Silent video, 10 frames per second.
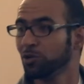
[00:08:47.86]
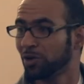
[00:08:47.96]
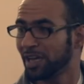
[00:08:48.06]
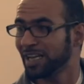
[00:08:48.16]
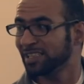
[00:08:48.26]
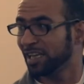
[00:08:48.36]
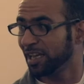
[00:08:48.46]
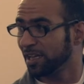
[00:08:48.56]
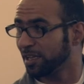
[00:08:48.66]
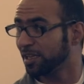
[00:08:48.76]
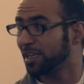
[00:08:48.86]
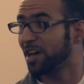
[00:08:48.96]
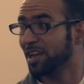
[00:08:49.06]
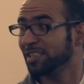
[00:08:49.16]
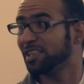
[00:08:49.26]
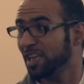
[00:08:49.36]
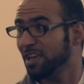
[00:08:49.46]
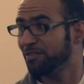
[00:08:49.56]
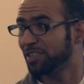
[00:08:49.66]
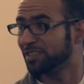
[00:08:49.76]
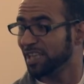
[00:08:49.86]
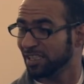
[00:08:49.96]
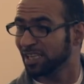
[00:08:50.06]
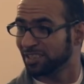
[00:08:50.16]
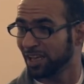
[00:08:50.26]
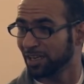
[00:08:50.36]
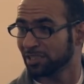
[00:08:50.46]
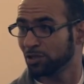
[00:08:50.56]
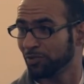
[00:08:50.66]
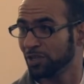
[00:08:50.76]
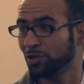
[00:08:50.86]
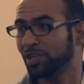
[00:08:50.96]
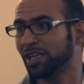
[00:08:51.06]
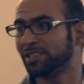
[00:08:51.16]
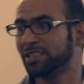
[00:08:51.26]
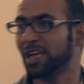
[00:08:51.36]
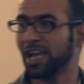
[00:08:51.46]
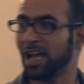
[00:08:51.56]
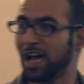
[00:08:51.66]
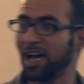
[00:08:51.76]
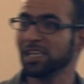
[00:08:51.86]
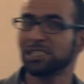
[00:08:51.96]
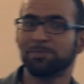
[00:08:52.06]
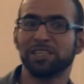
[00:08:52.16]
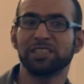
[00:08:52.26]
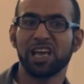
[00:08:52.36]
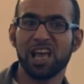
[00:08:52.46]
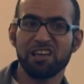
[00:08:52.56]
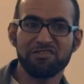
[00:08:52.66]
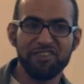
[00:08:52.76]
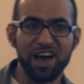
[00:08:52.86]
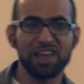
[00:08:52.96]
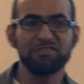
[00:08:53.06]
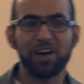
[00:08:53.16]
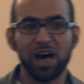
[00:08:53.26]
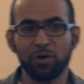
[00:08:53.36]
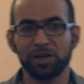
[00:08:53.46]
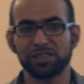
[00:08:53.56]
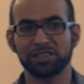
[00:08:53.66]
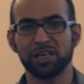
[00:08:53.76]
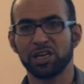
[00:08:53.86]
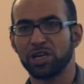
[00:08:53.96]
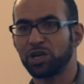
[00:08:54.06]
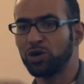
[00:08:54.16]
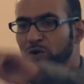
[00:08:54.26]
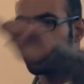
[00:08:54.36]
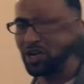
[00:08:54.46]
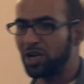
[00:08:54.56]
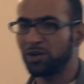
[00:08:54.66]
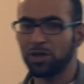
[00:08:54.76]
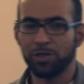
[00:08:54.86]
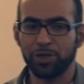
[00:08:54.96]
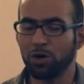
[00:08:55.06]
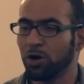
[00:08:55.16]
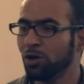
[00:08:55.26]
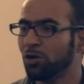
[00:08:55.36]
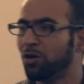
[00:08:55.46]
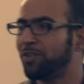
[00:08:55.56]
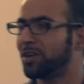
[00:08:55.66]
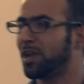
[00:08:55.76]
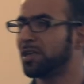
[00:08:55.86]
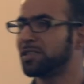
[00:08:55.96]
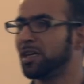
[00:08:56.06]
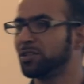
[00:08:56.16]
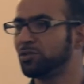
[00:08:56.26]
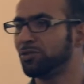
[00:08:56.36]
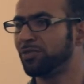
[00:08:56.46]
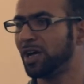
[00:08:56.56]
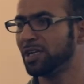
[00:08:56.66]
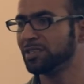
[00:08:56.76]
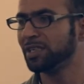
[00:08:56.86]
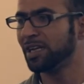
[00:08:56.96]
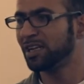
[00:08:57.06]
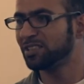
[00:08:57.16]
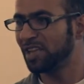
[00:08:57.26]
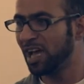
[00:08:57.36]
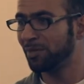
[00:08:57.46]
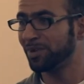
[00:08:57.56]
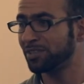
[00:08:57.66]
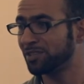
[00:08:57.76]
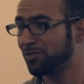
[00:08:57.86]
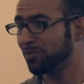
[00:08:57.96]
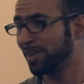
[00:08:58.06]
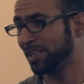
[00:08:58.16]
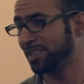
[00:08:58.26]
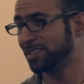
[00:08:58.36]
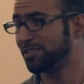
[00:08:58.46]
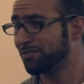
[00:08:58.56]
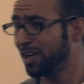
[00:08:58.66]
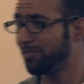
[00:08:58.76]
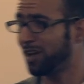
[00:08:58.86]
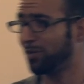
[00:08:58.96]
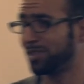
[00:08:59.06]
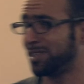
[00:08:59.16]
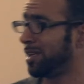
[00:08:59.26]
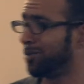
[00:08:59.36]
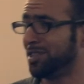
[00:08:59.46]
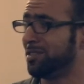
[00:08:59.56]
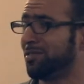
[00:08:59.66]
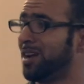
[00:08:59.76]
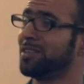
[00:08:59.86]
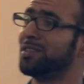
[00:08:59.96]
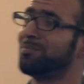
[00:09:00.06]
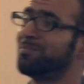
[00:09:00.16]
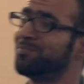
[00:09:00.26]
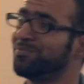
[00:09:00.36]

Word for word: you cannot cannot even dig the tunnels to feed your kids. I spent five hours going uh, all over Gaza to find diapers for my kids. Five hours. I couldn't find them.